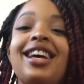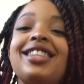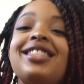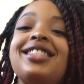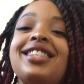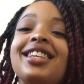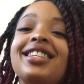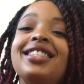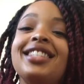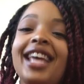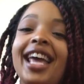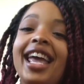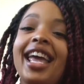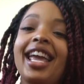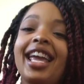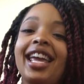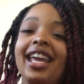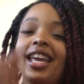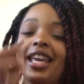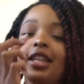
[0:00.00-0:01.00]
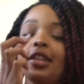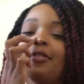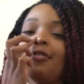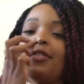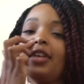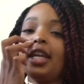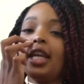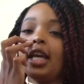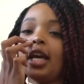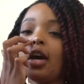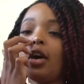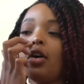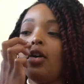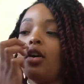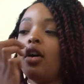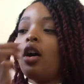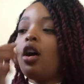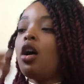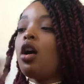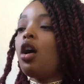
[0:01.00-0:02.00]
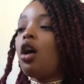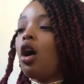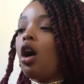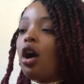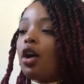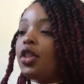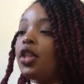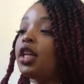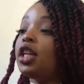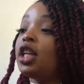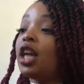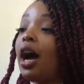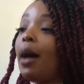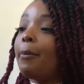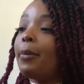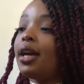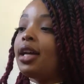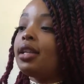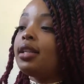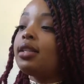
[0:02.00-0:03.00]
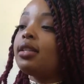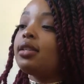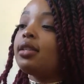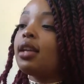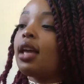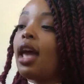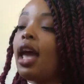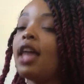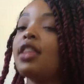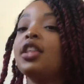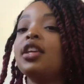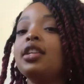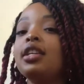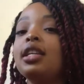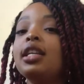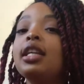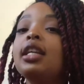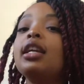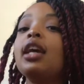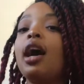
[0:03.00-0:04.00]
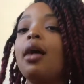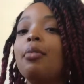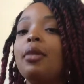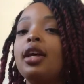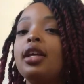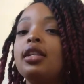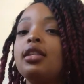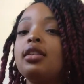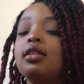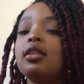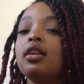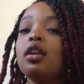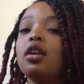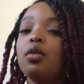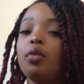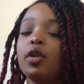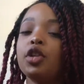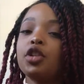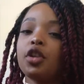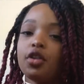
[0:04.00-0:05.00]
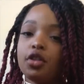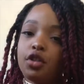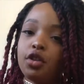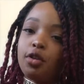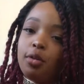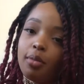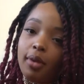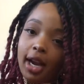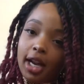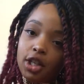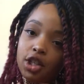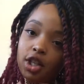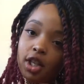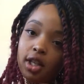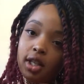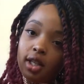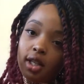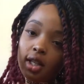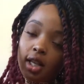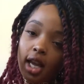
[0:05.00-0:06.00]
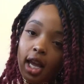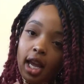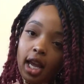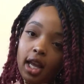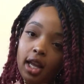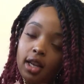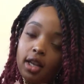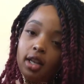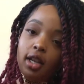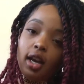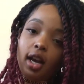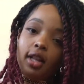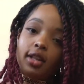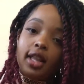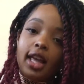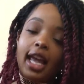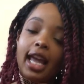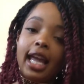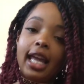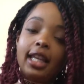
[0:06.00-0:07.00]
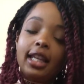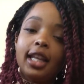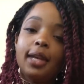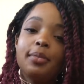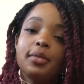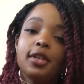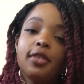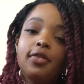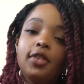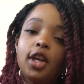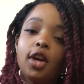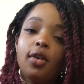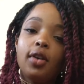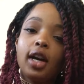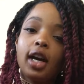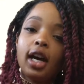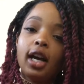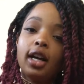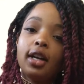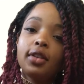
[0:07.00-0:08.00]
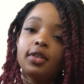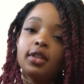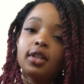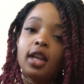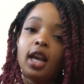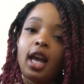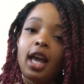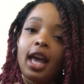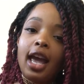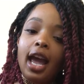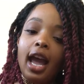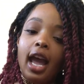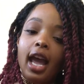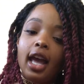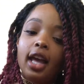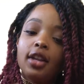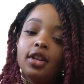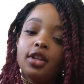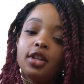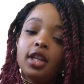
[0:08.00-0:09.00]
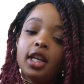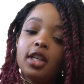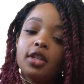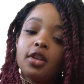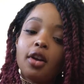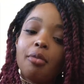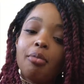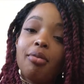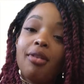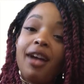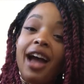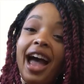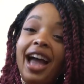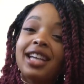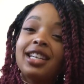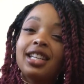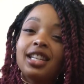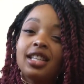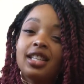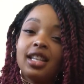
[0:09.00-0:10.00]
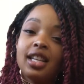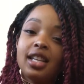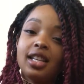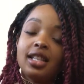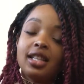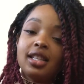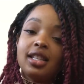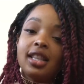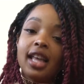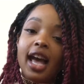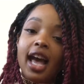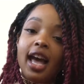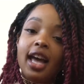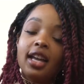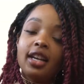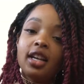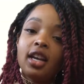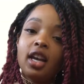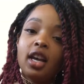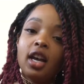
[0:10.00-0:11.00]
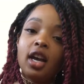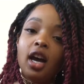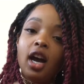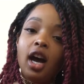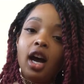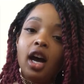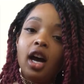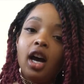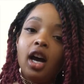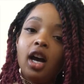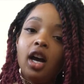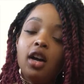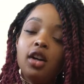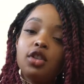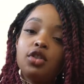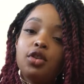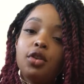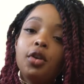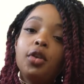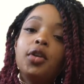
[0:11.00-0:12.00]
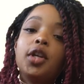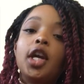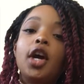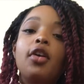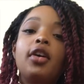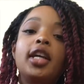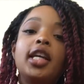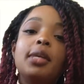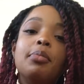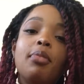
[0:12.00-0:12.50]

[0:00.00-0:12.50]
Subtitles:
today in the video are the yamas and the niyamas, which are two branches in the 8 limbs of yoga. And these are practices that true yogi